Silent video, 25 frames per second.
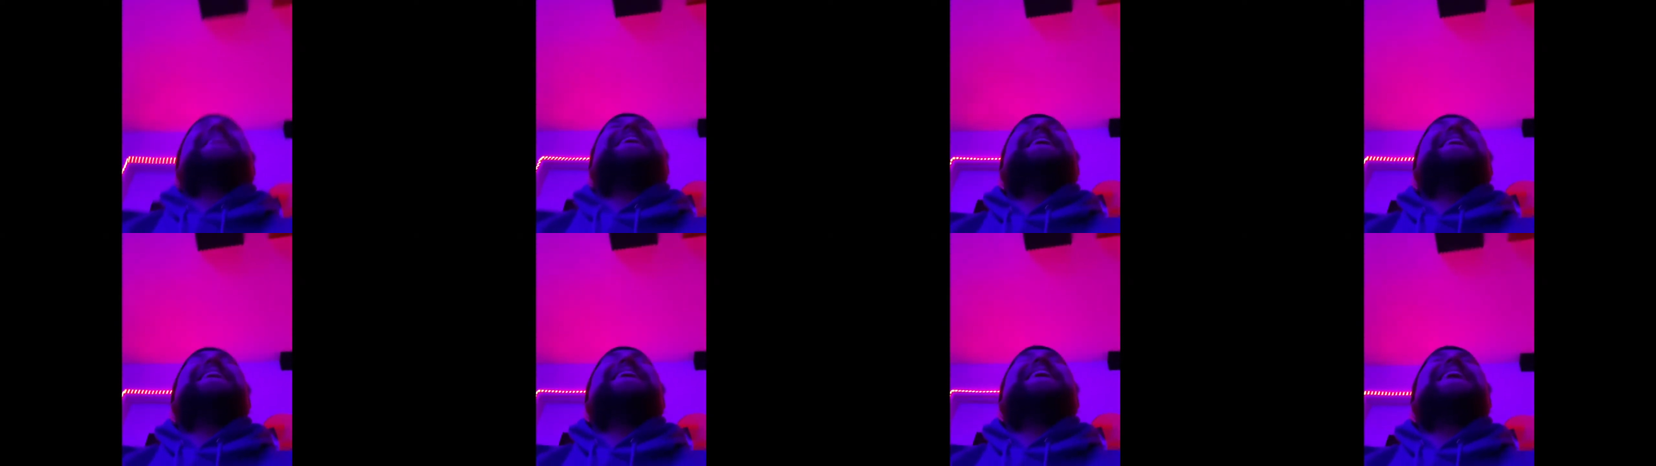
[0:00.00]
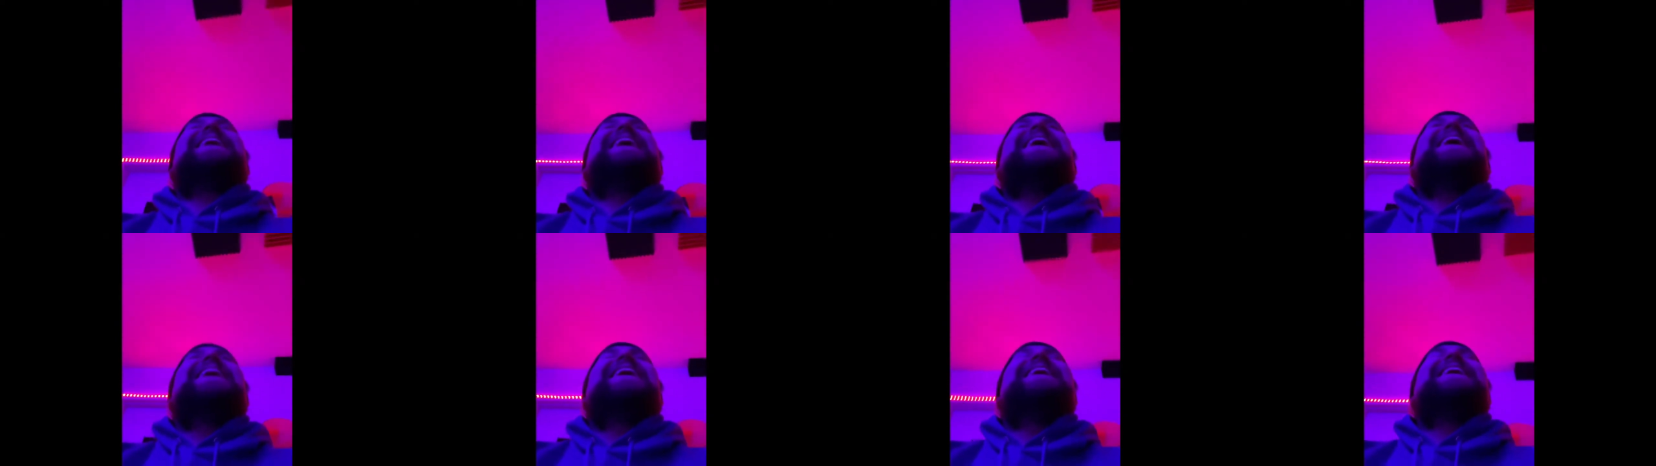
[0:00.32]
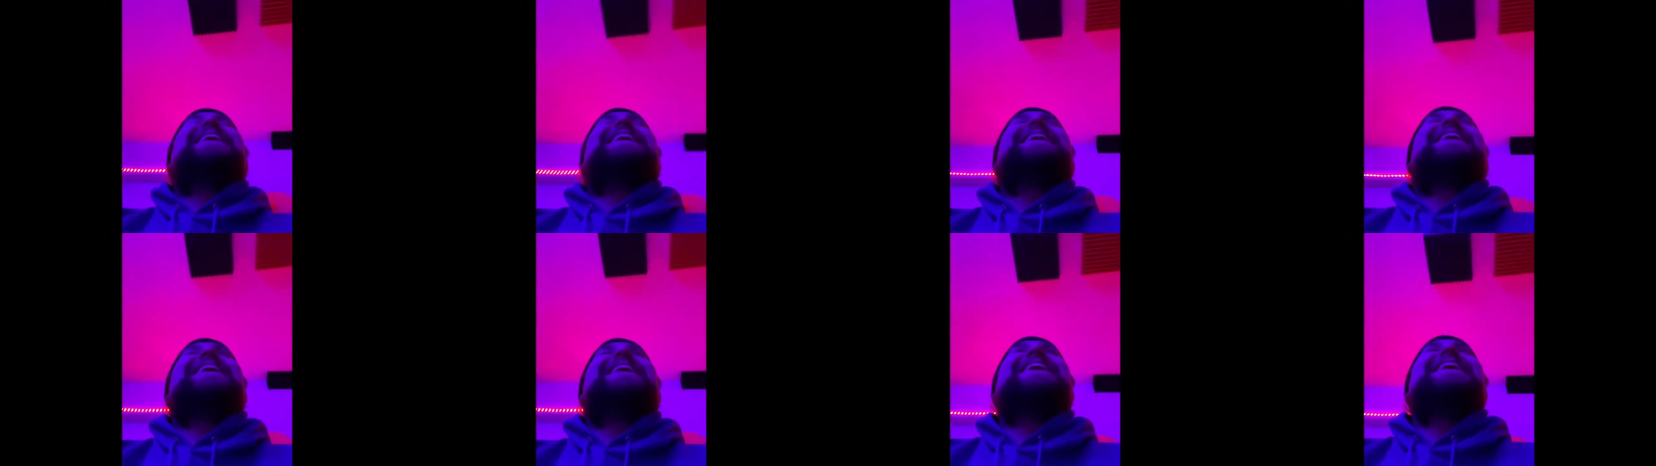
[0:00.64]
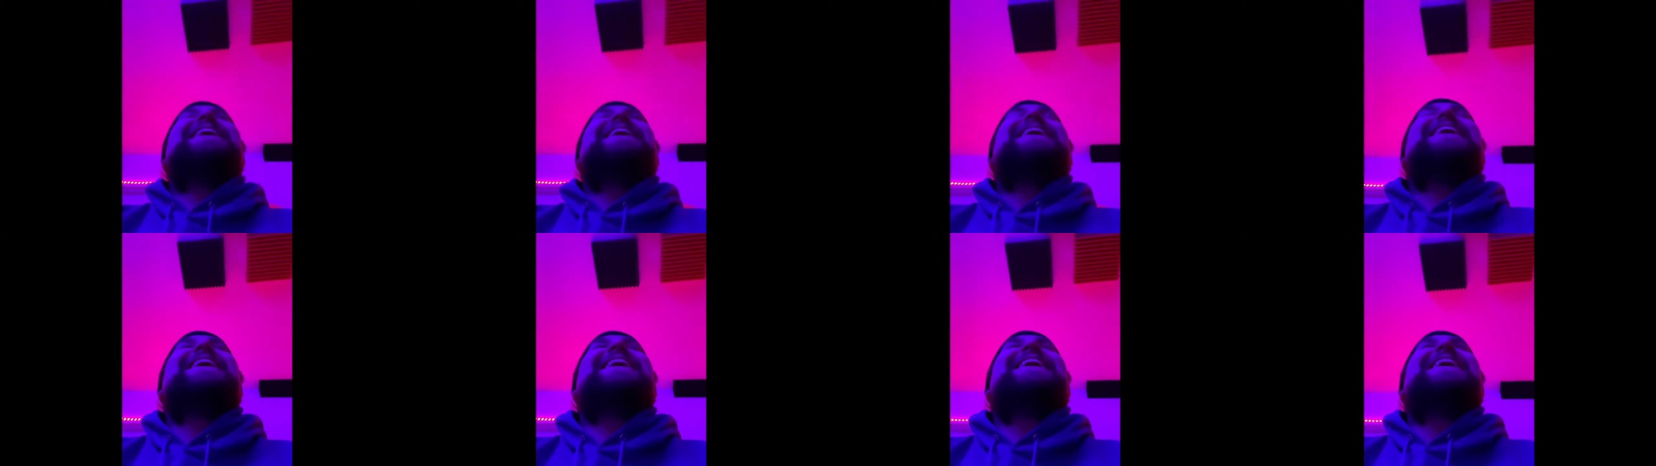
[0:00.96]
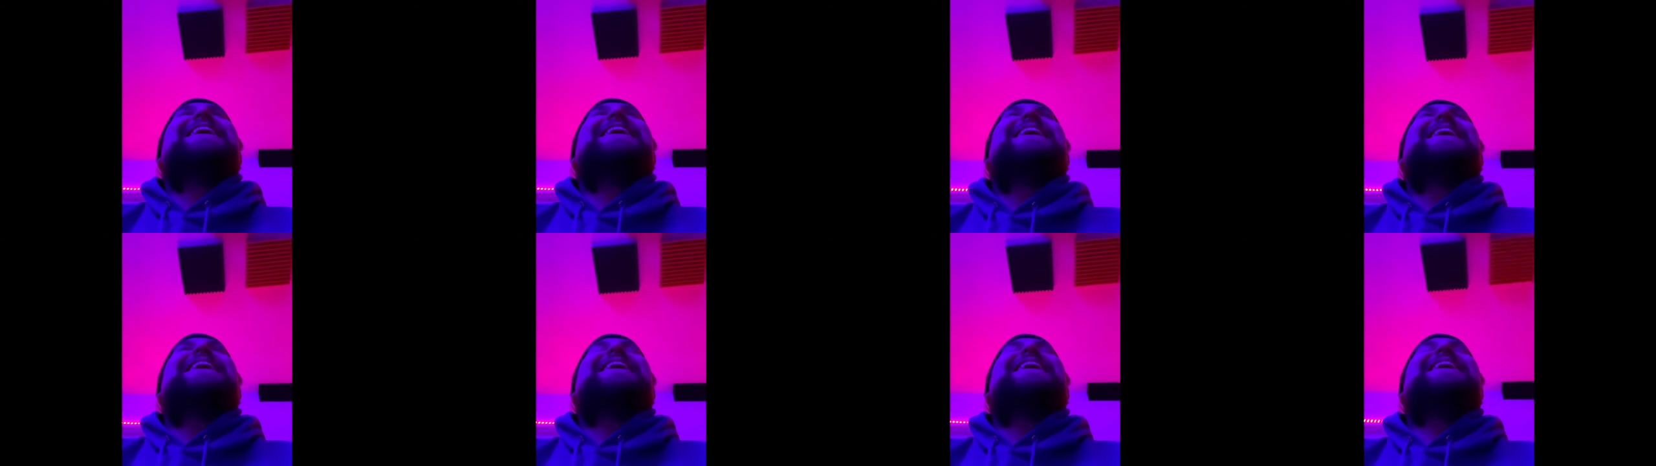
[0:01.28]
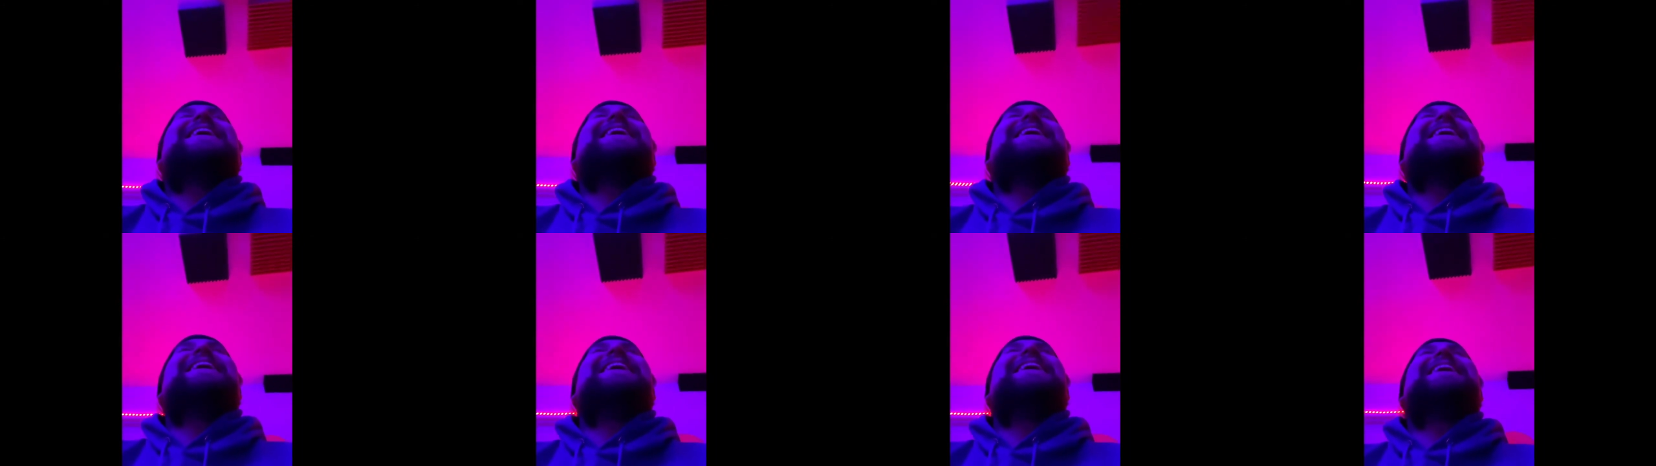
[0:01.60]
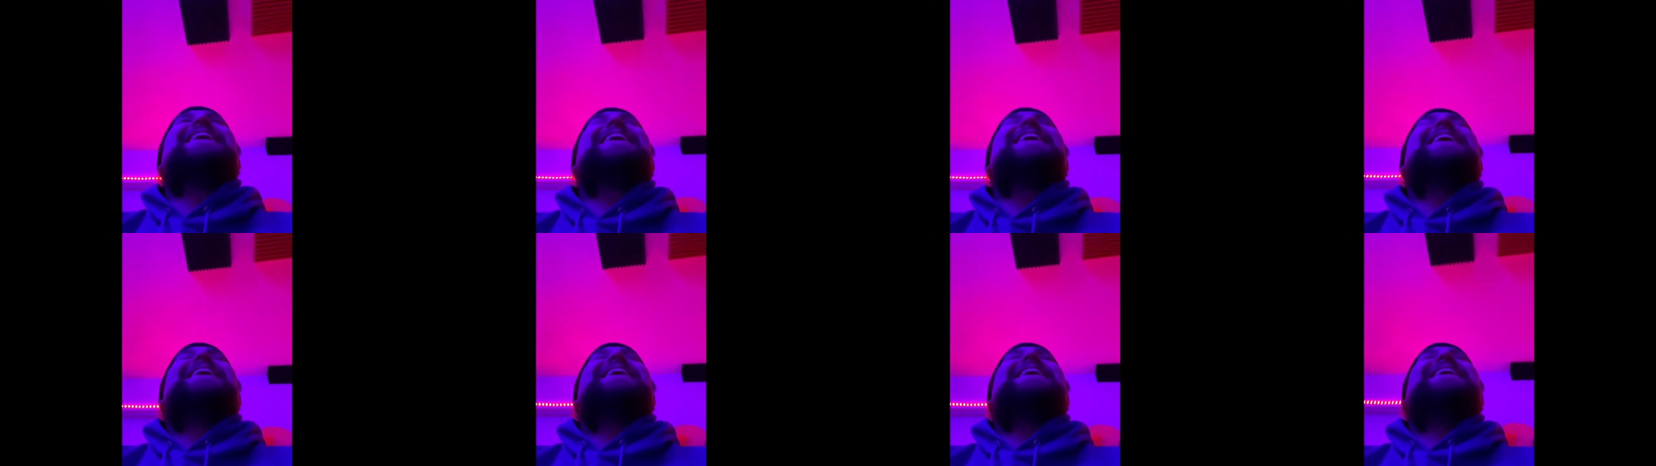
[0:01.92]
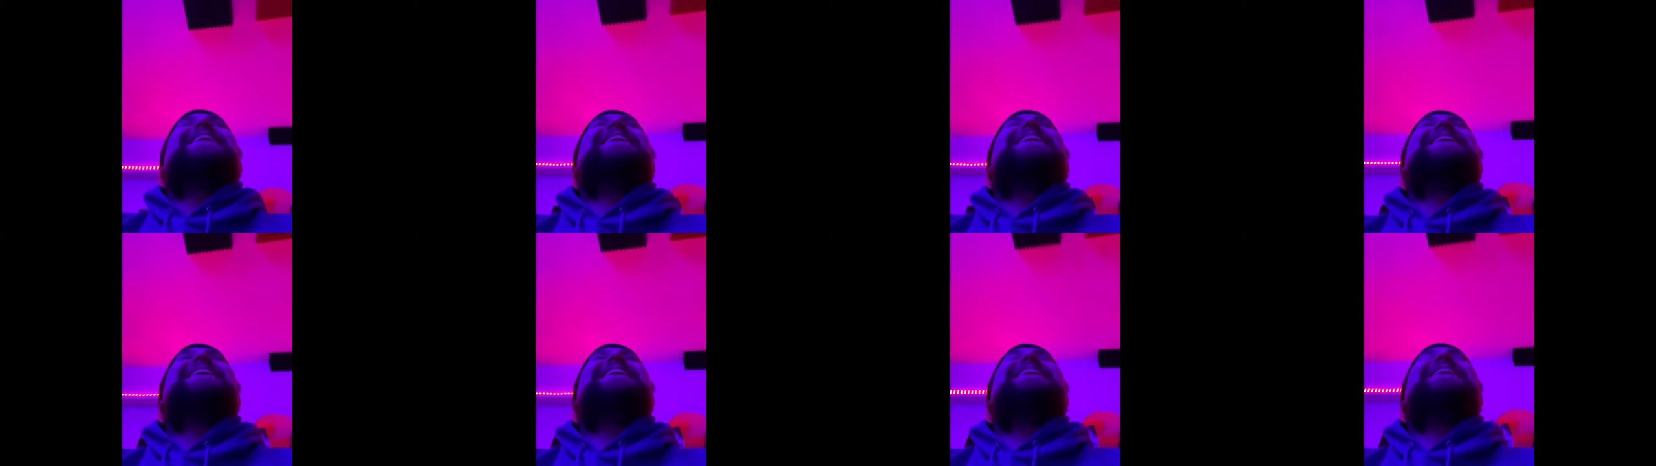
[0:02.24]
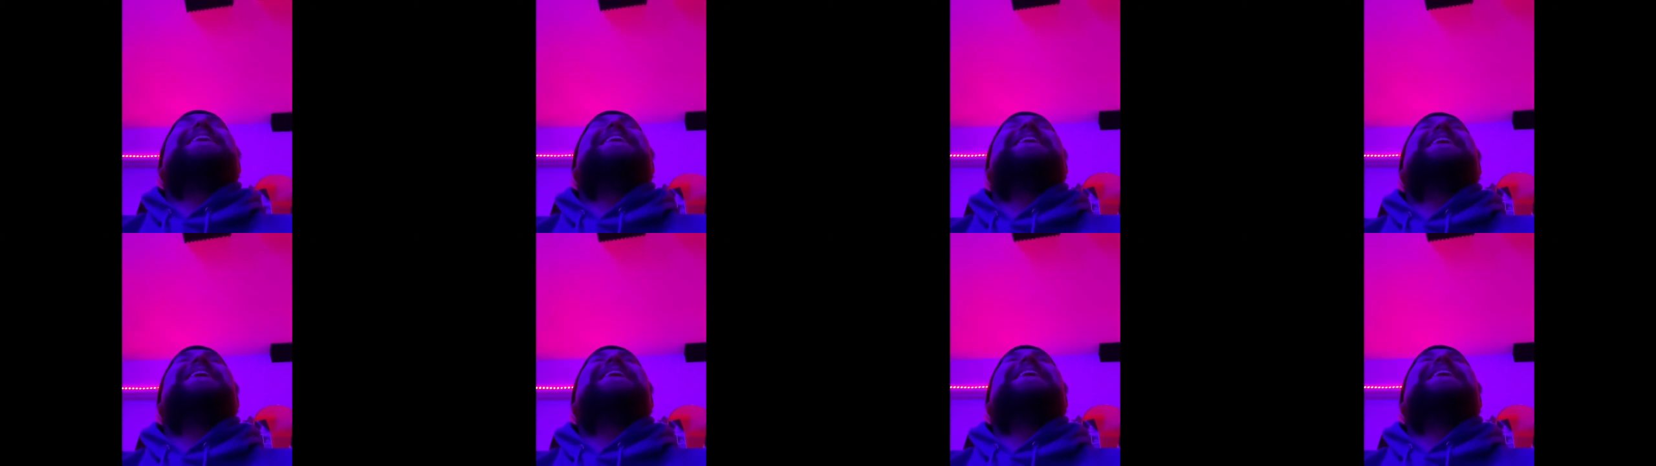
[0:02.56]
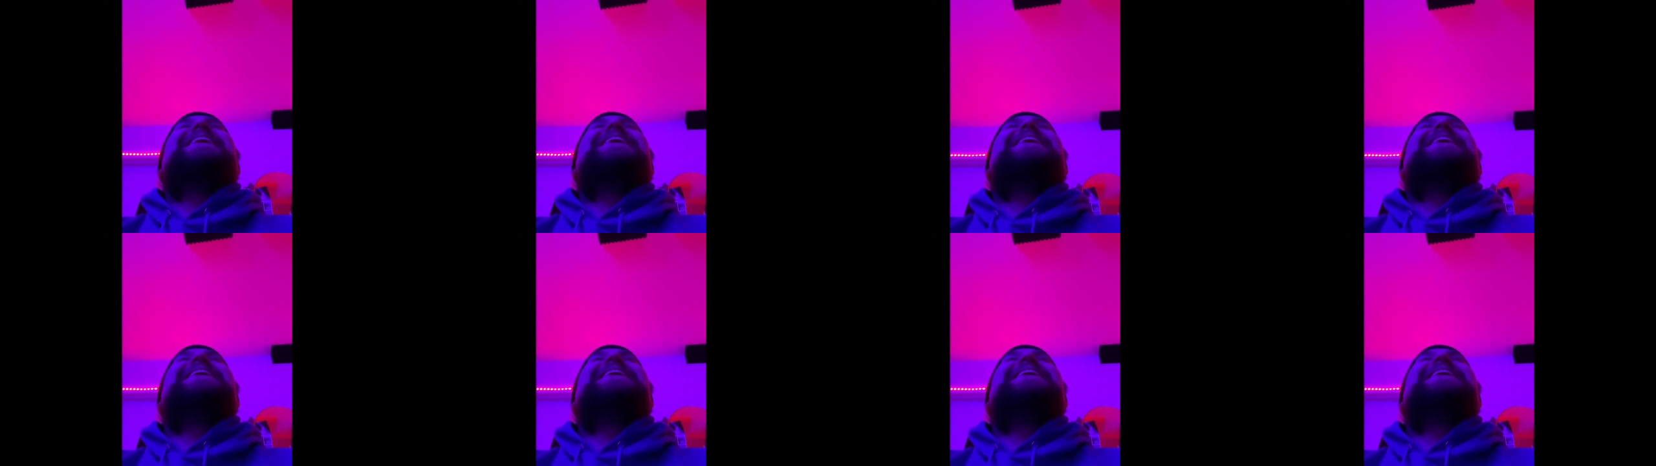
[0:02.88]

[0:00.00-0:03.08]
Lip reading: No face is visible, so there are no lips to read.